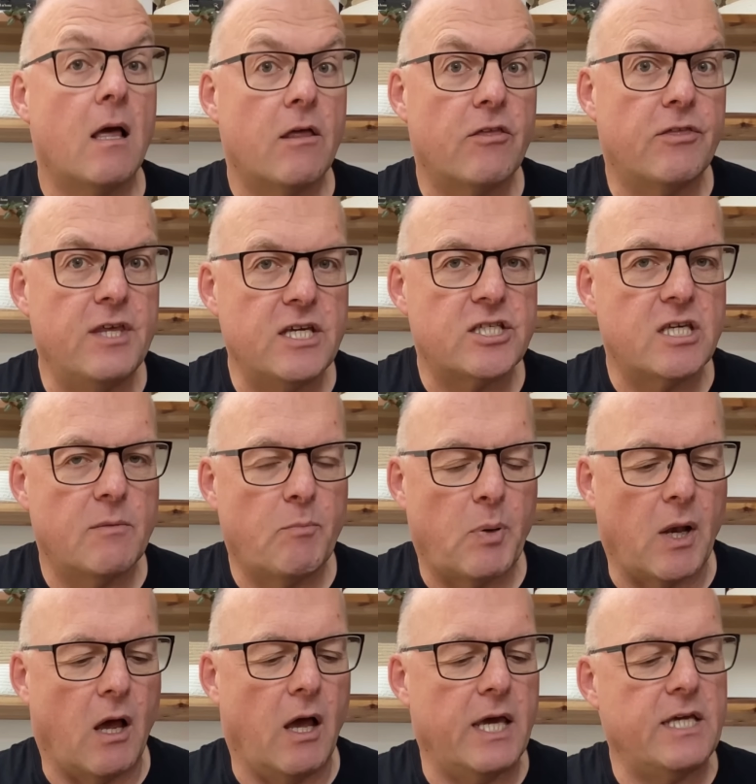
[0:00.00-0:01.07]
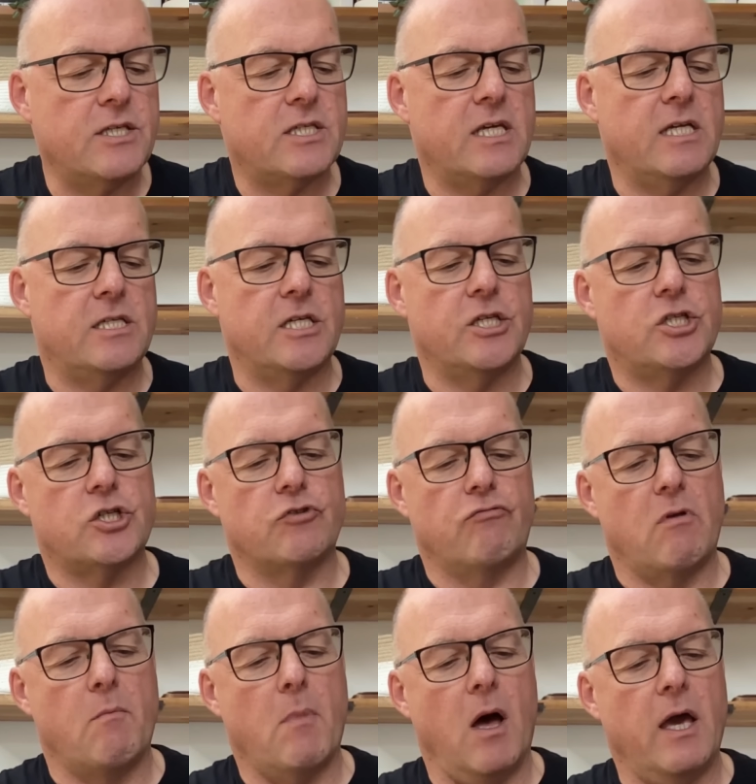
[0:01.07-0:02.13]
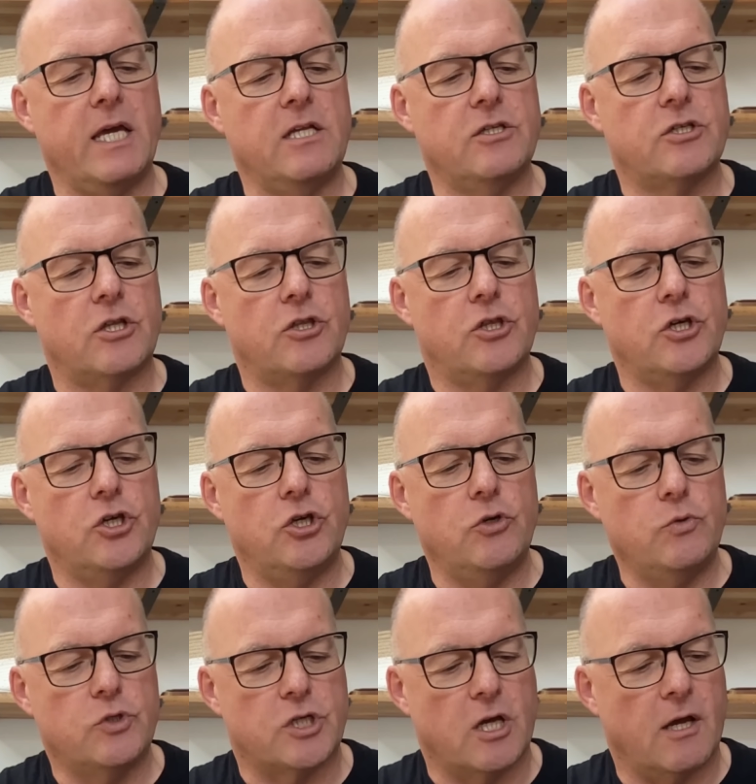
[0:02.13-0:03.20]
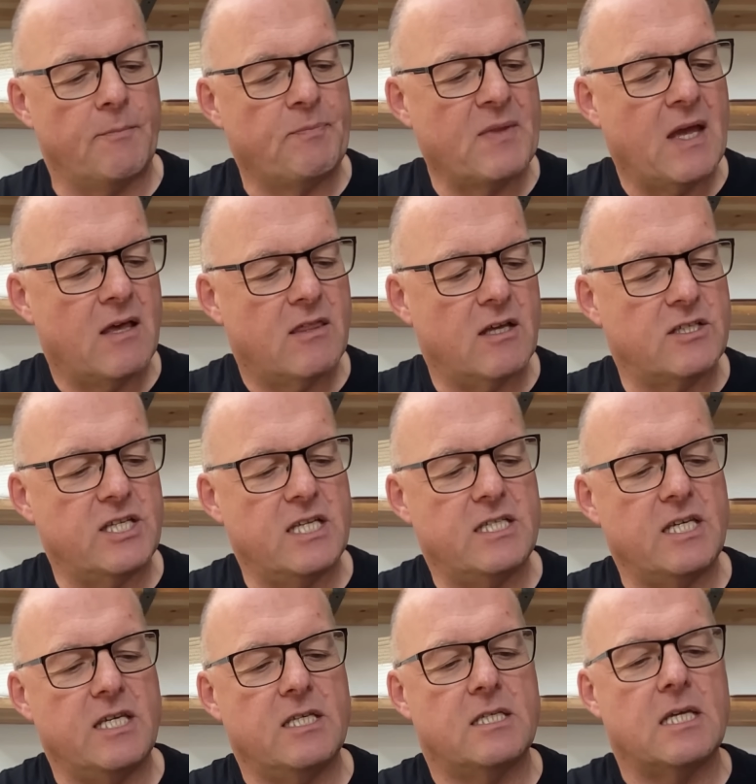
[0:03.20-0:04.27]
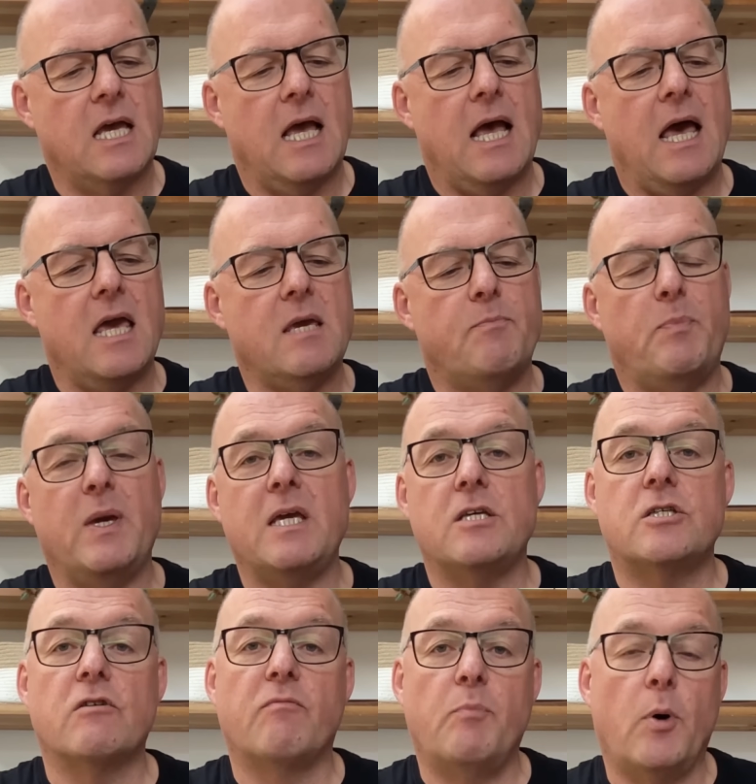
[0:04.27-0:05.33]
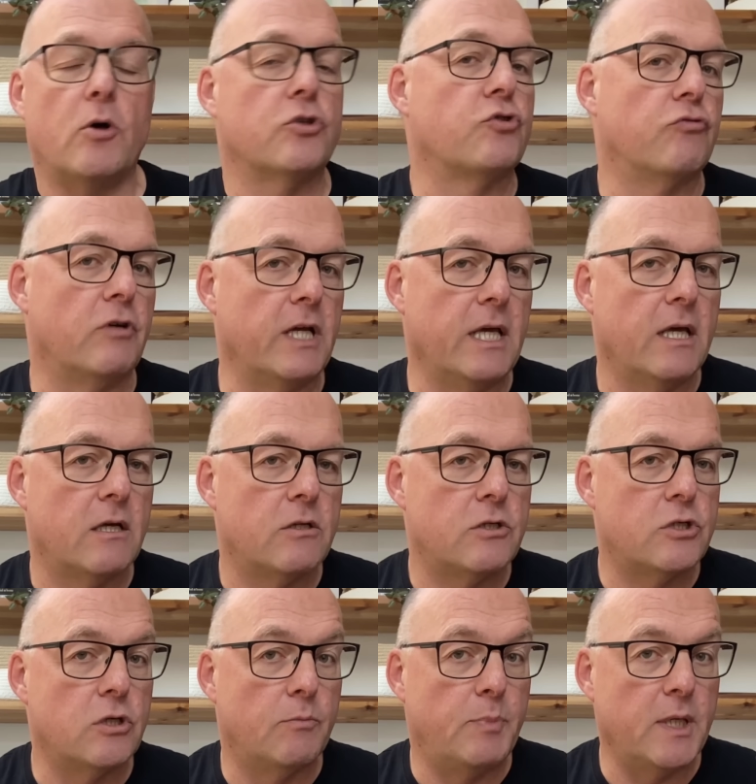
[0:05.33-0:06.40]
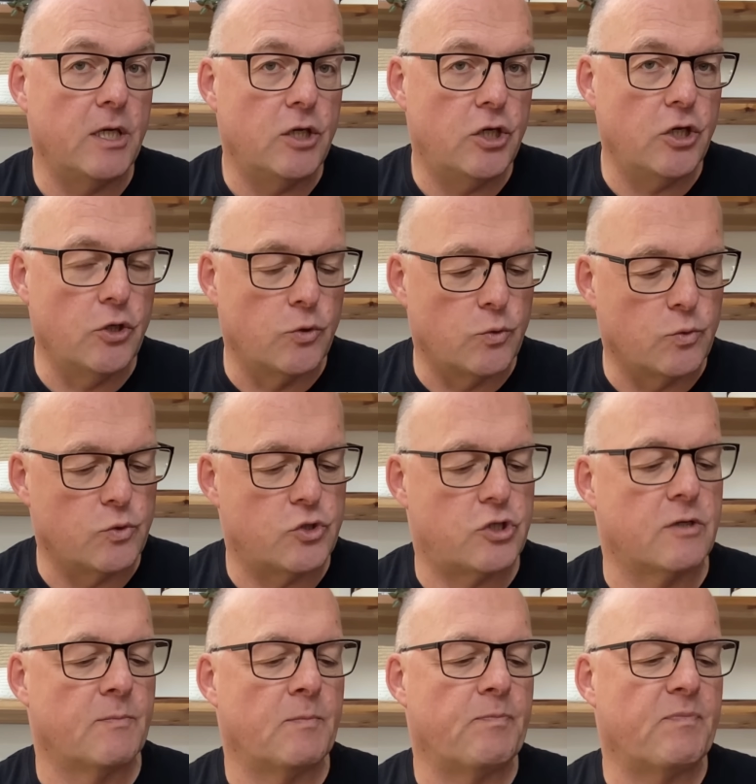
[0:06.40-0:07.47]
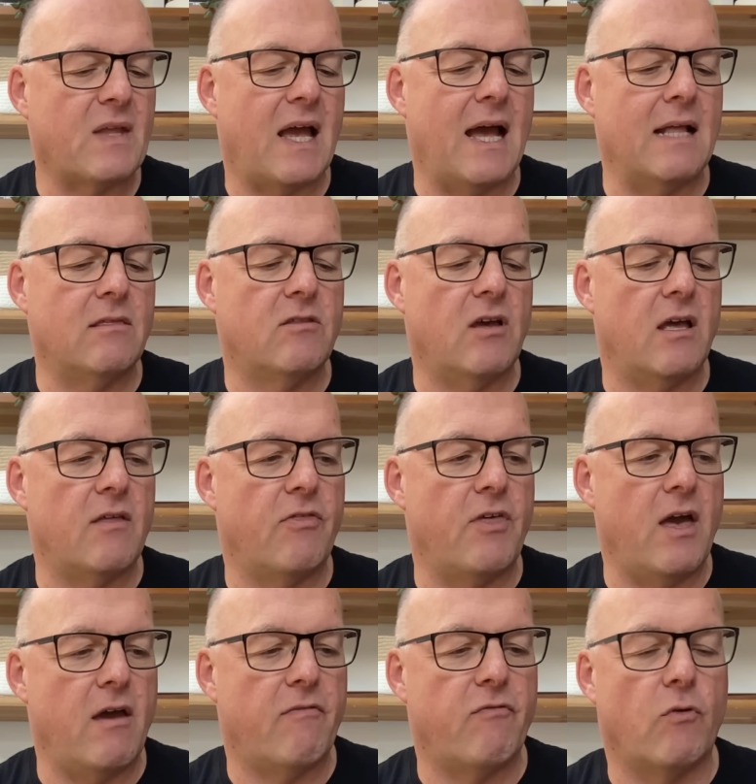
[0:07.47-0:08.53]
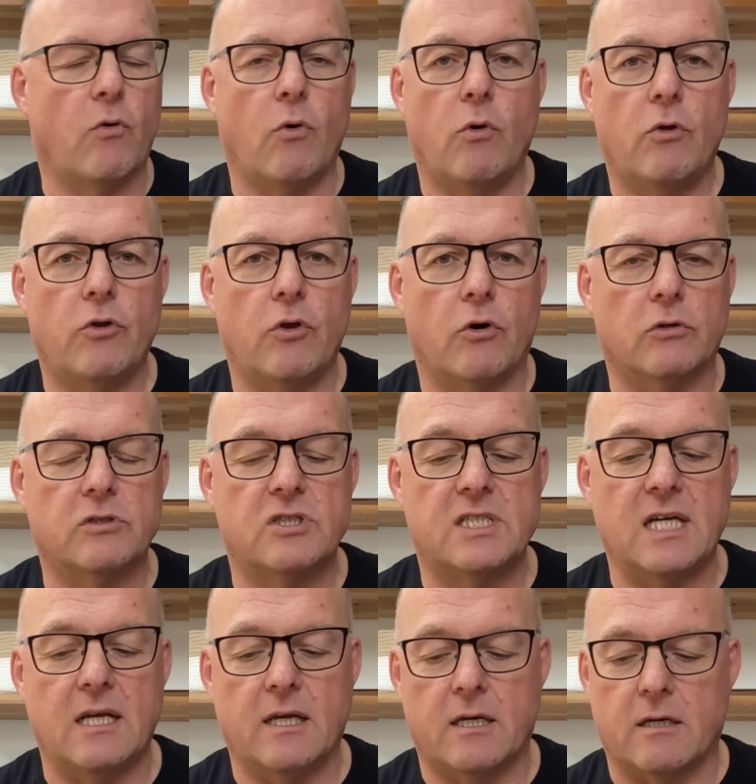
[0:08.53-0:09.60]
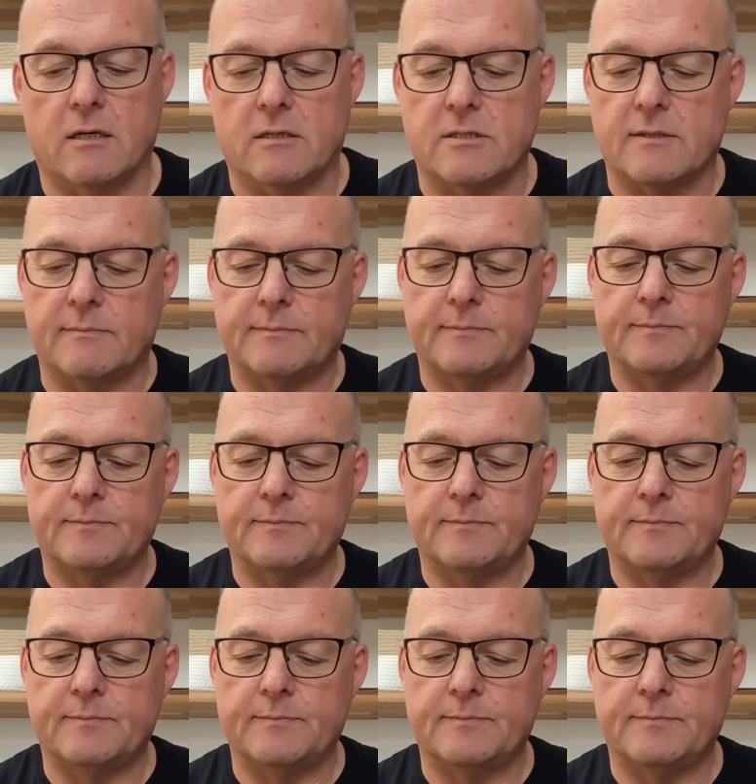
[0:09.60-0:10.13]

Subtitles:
This implies it is to remind the user that it is a piece of pottery to be used and therefore not delicate.